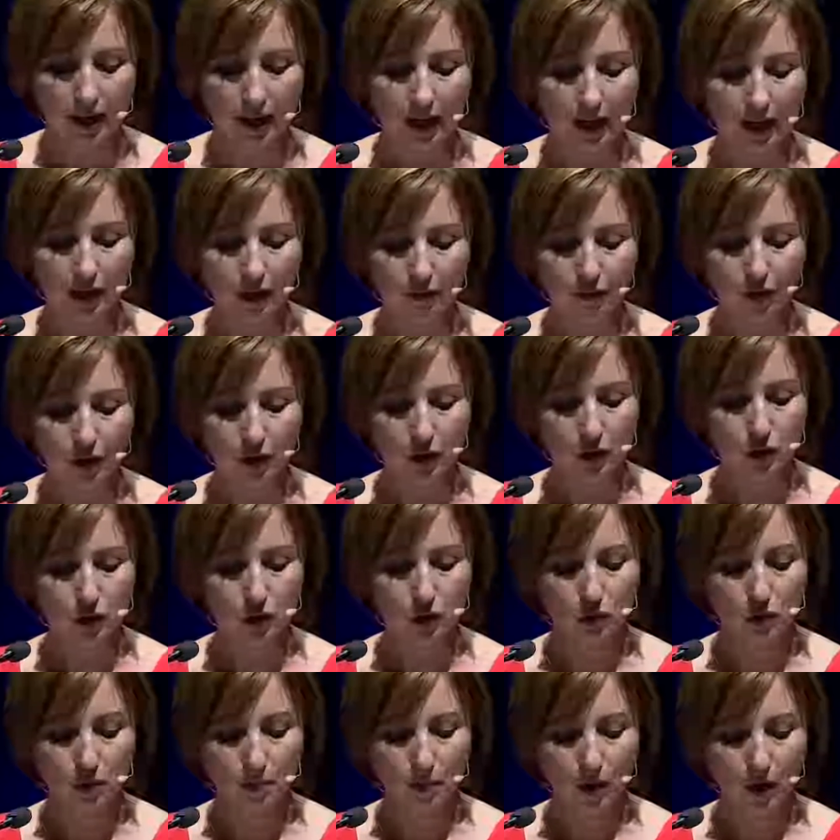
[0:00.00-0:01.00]
And if I could
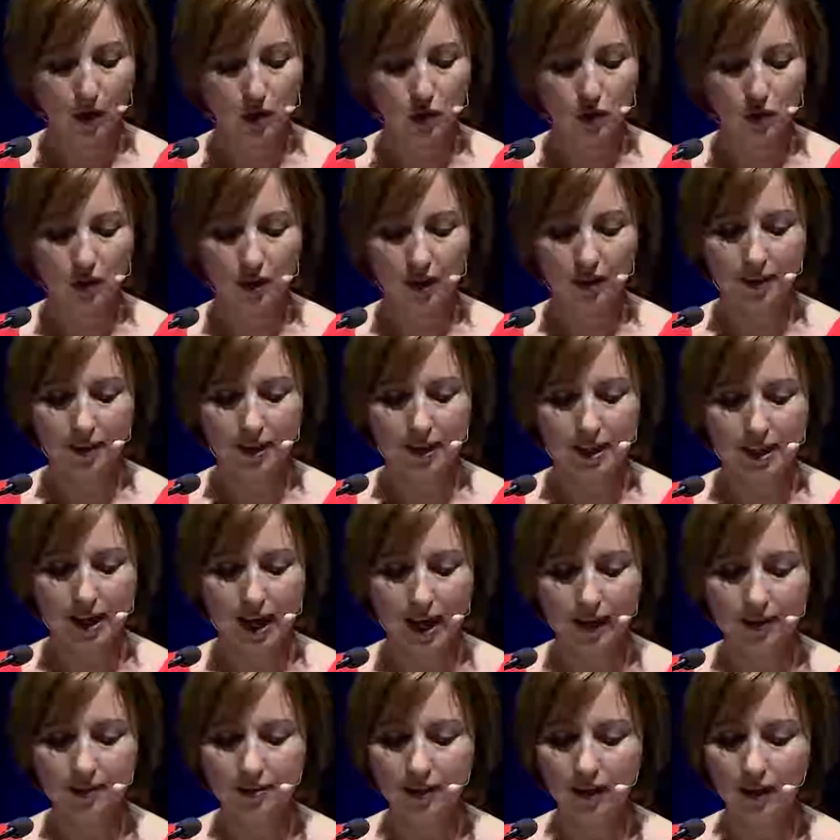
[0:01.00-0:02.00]
just remind you that the
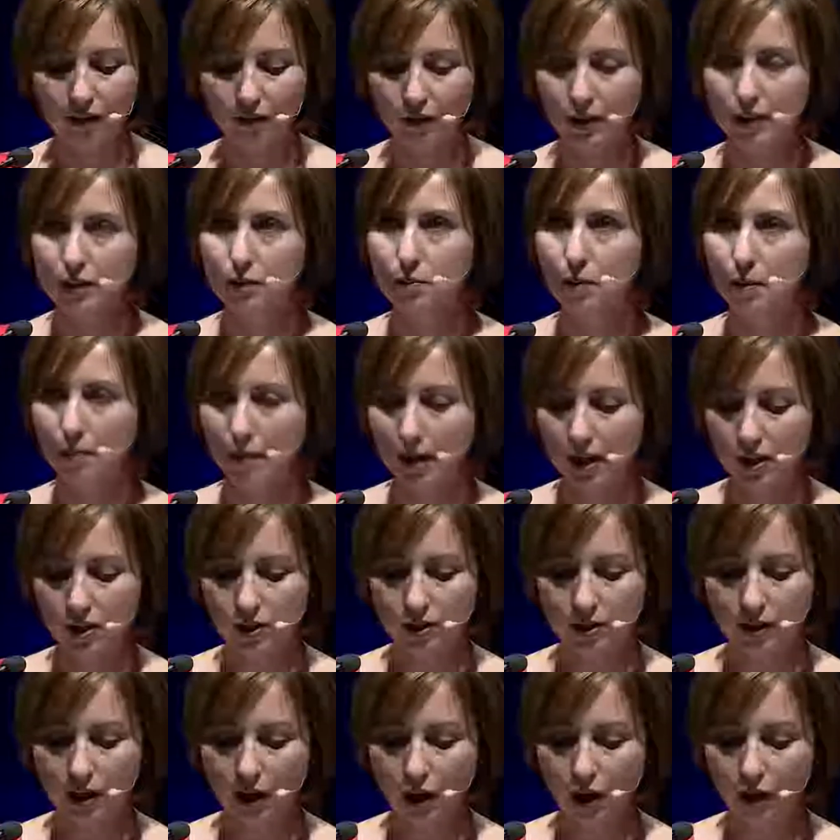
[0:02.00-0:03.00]
AXA Investment
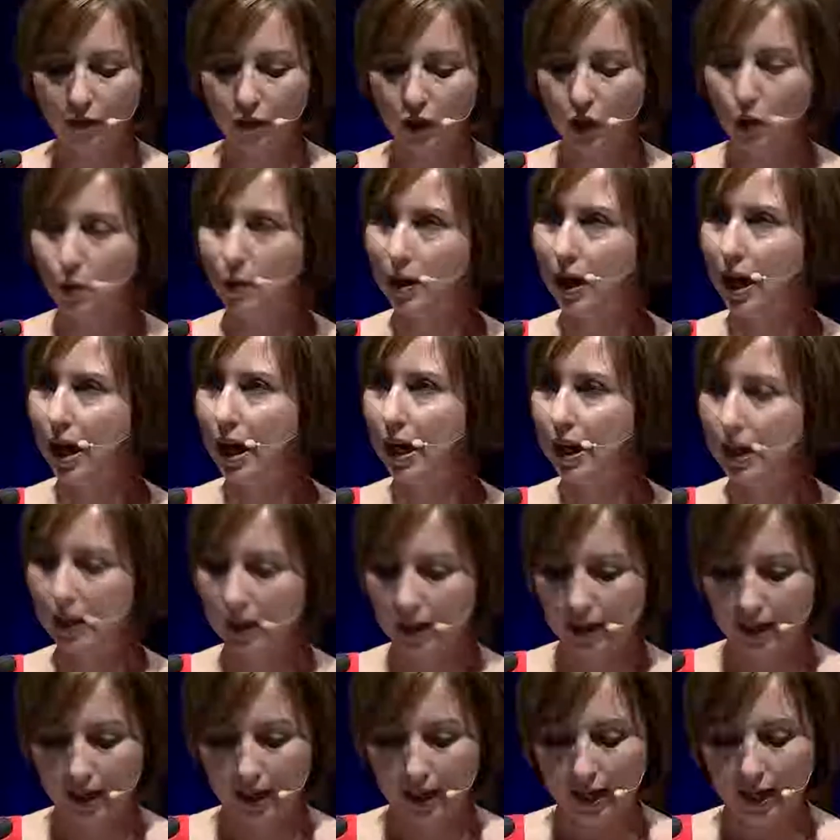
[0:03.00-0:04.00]
Managers Live Q&A
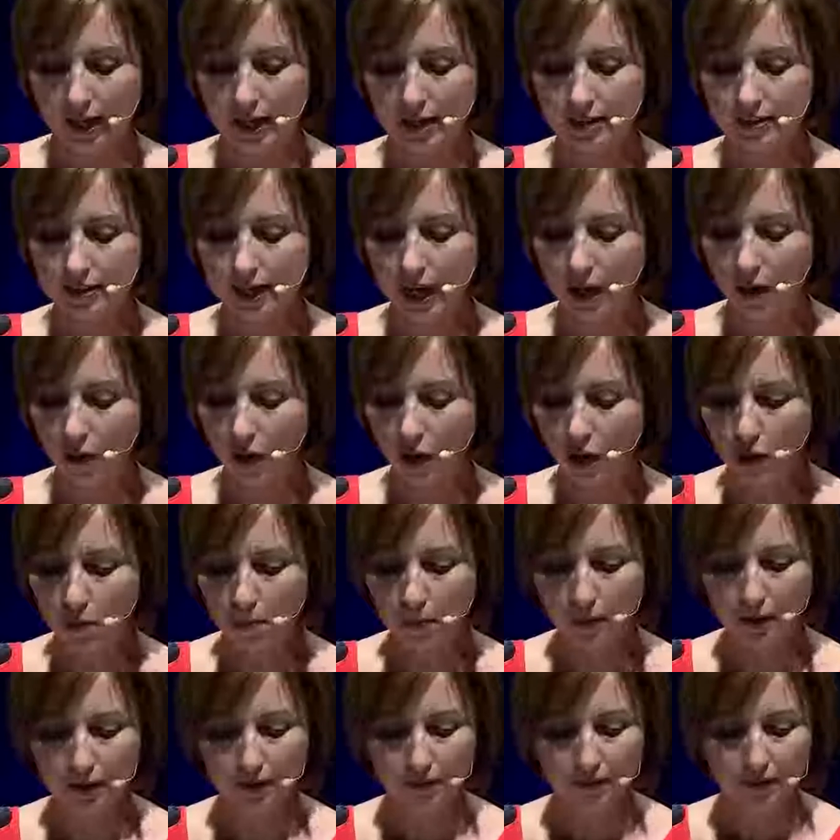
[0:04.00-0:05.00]
is now
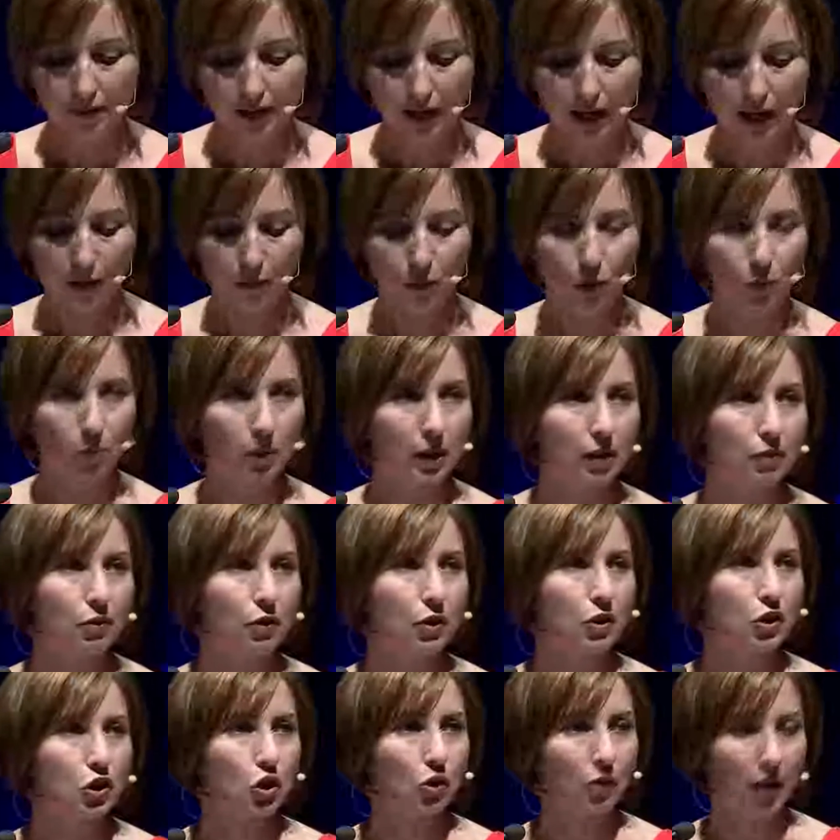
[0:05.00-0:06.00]
open and will be for
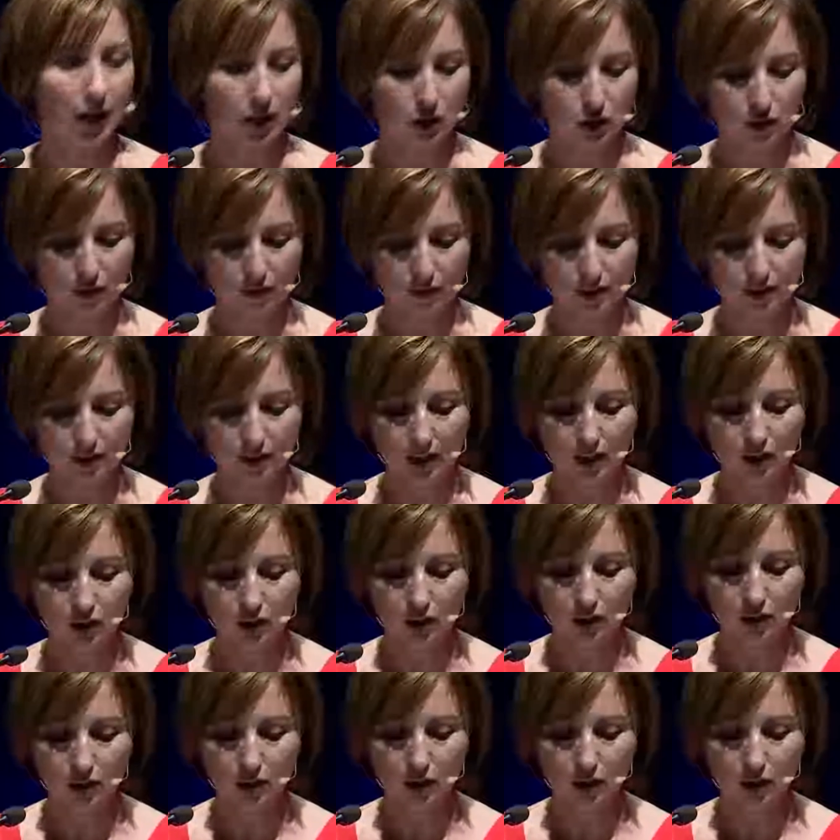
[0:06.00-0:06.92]
the duration of the session.